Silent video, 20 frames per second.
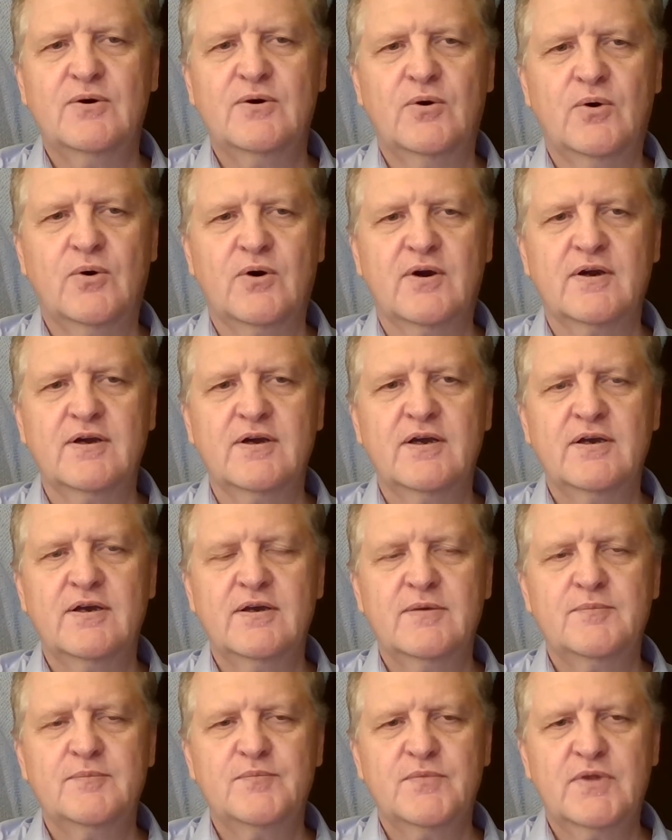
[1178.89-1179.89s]
or
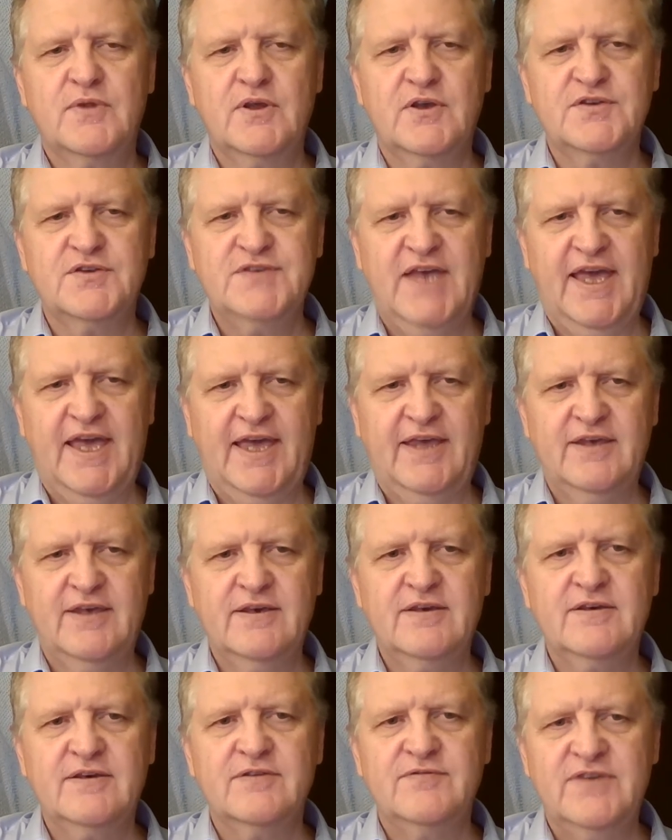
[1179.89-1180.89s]

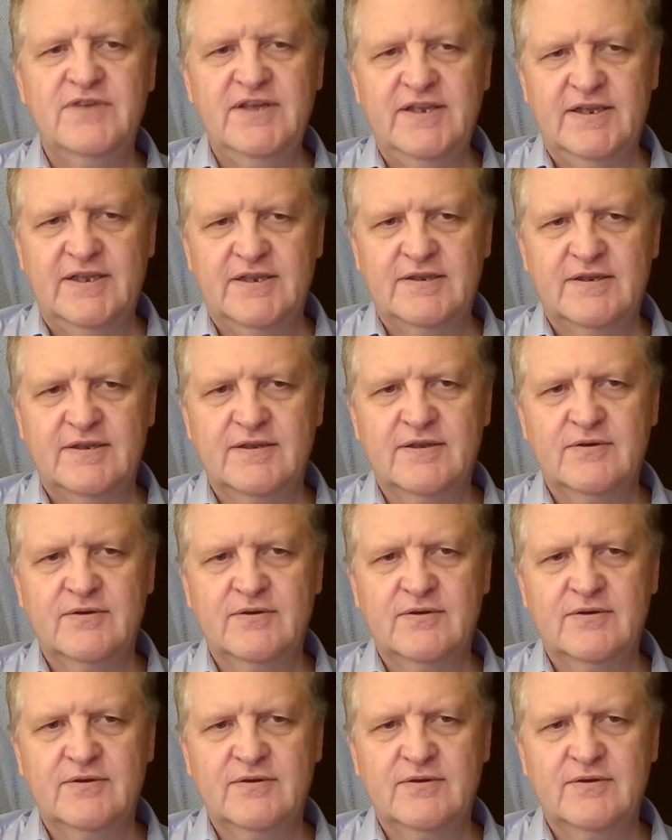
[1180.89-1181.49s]
say kavinen